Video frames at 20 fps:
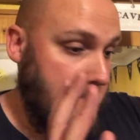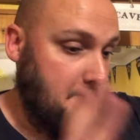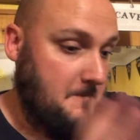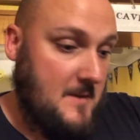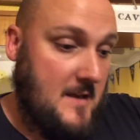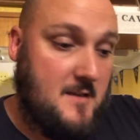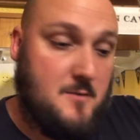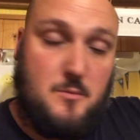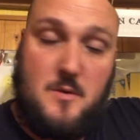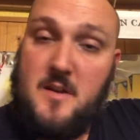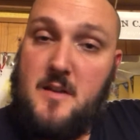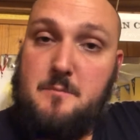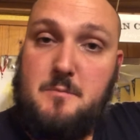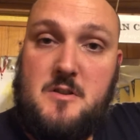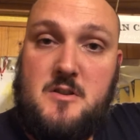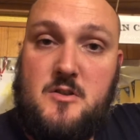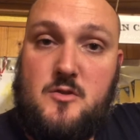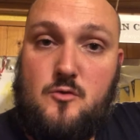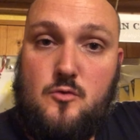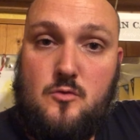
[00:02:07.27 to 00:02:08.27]
That's where they've
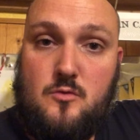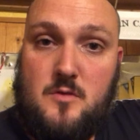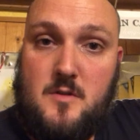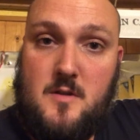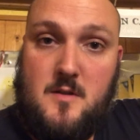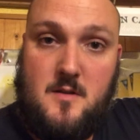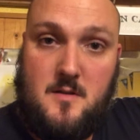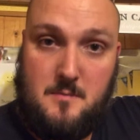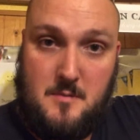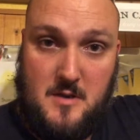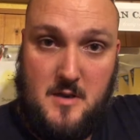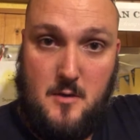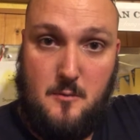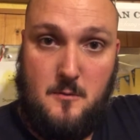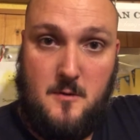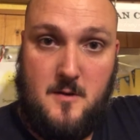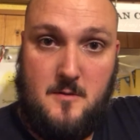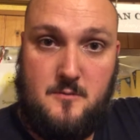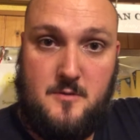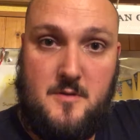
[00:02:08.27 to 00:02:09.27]
been stored. They've been
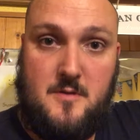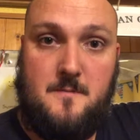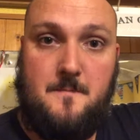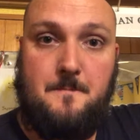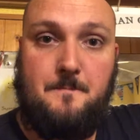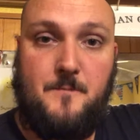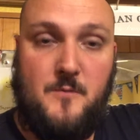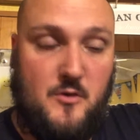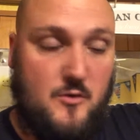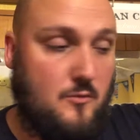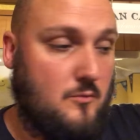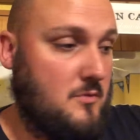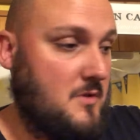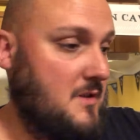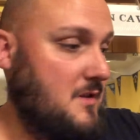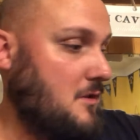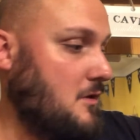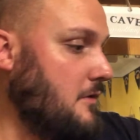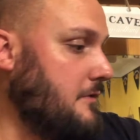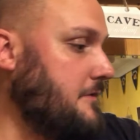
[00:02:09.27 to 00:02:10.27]
nowhere else, stored
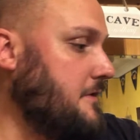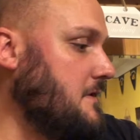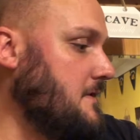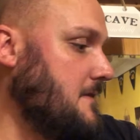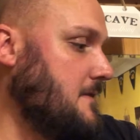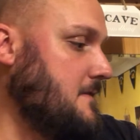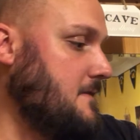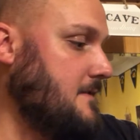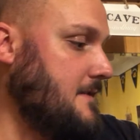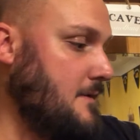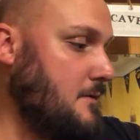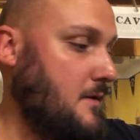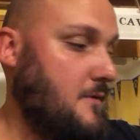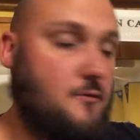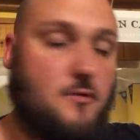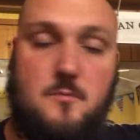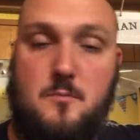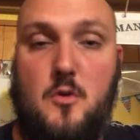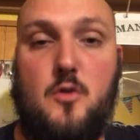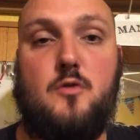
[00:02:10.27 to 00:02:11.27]
in the loft. Now
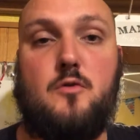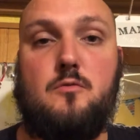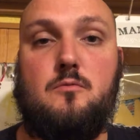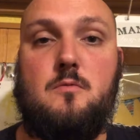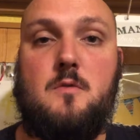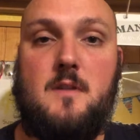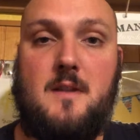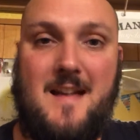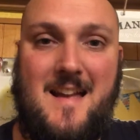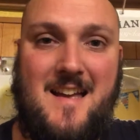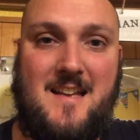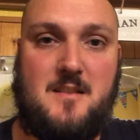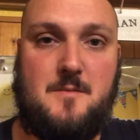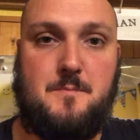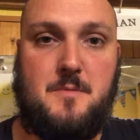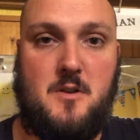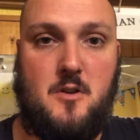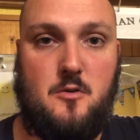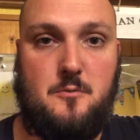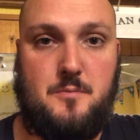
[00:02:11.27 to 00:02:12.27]
every model has
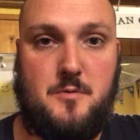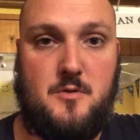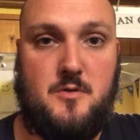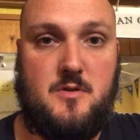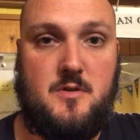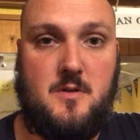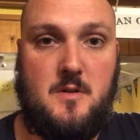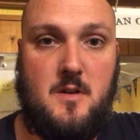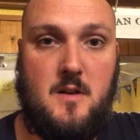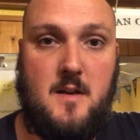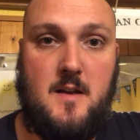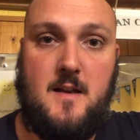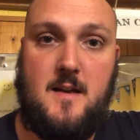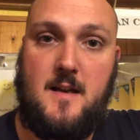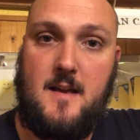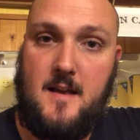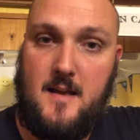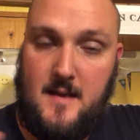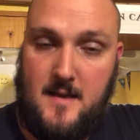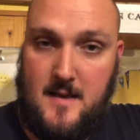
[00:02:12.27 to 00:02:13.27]
been opened.
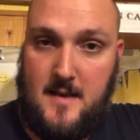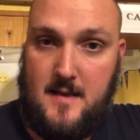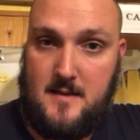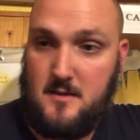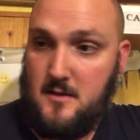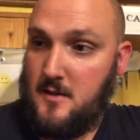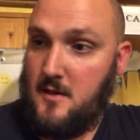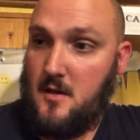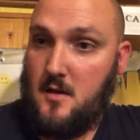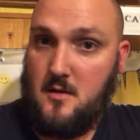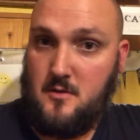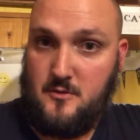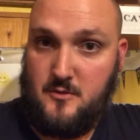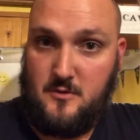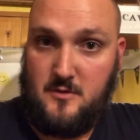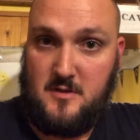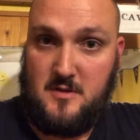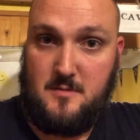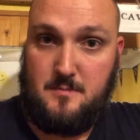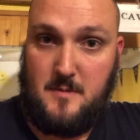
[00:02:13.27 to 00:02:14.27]
He had the cars
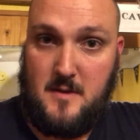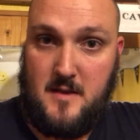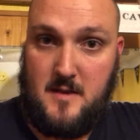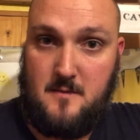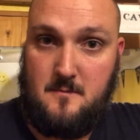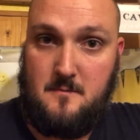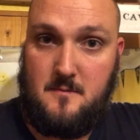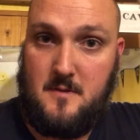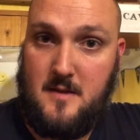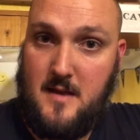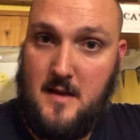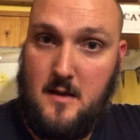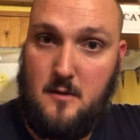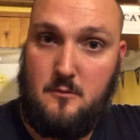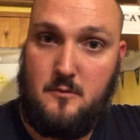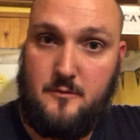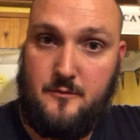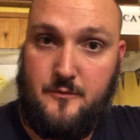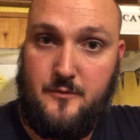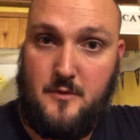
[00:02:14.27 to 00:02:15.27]
on display,
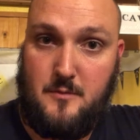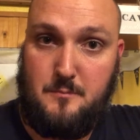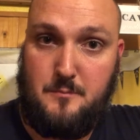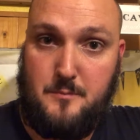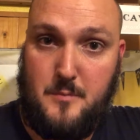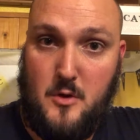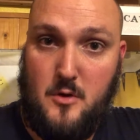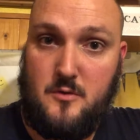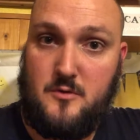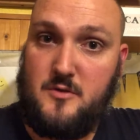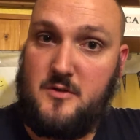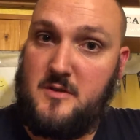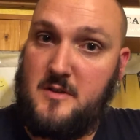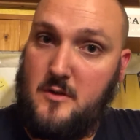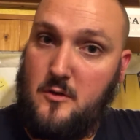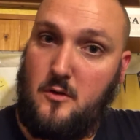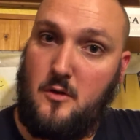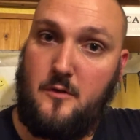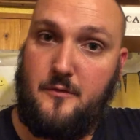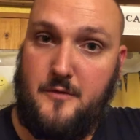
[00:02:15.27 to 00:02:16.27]
out of the box,
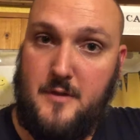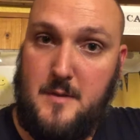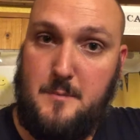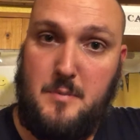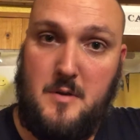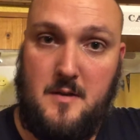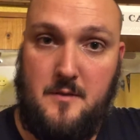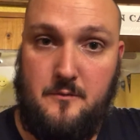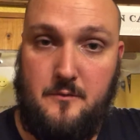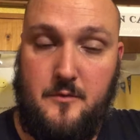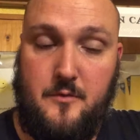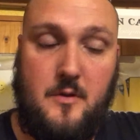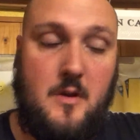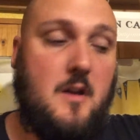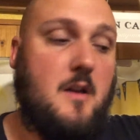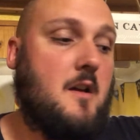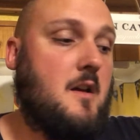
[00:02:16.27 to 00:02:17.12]
off their plinth.